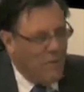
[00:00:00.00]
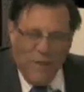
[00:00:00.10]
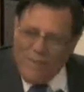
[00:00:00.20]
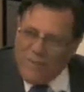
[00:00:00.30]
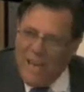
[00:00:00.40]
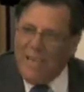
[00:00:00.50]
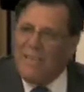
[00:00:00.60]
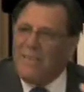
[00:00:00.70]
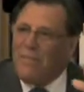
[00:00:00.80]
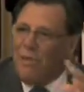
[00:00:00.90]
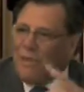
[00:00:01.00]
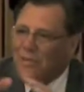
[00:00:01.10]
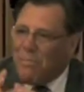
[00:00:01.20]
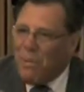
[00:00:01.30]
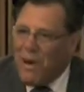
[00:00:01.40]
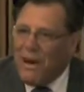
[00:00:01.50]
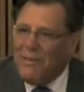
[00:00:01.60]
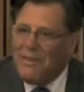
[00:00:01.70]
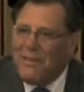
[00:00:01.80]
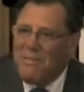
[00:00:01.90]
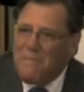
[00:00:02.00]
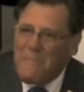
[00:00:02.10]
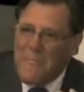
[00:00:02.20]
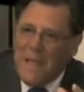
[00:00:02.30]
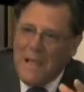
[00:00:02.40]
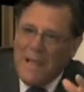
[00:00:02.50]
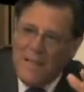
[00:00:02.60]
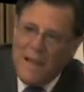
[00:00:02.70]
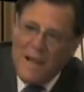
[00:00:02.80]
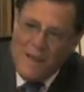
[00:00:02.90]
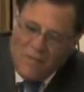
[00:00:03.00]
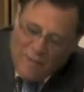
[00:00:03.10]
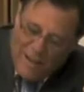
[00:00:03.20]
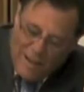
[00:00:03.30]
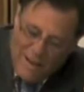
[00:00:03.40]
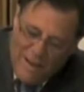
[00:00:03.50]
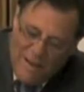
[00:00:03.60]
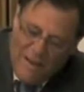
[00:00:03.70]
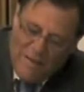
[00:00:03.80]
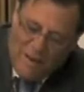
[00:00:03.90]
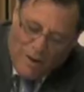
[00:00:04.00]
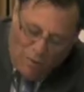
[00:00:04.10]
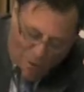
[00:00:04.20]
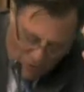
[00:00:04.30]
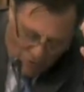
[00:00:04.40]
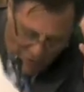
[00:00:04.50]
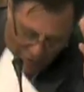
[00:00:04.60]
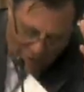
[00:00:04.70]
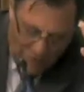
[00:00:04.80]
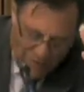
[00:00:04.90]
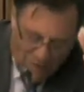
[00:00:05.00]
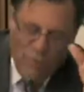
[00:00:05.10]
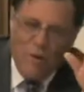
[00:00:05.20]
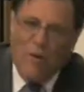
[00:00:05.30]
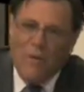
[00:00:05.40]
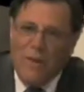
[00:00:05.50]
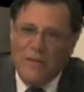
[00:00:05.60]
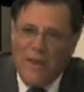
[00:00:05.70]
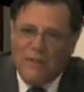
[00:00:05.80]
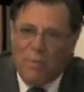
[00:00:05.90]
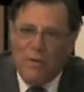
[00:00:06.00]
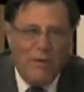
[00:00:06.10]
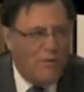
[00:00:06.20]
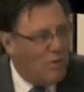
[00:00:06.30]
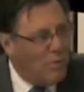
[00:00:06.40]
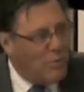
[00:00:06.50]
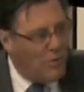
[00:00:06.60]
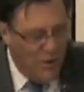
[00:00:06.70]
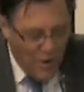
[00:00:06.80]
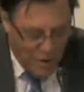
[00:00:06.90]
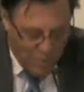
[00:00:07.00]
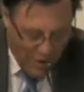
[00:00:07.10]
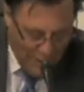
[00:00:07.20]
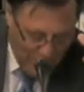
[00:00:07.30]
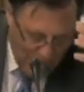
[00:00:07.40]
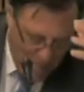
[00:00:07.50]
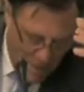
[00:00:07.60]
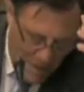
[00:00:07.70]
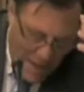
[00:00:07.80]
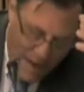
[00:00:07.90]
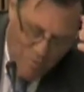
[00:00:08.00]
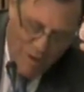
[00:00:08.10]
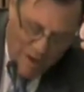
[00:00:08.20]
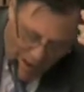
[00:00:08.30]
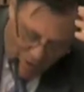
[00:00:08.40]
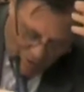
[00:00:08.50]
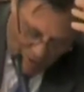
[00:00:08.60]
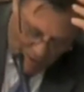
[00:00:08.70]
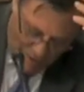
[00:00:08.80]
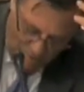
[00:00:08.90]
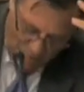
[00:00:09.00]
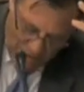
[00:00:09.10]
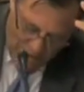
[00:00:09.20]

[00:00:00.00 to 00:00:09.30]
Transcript: If that is what it's about, then actually the question is, if we've got these aspirations which we've heard about, have we actually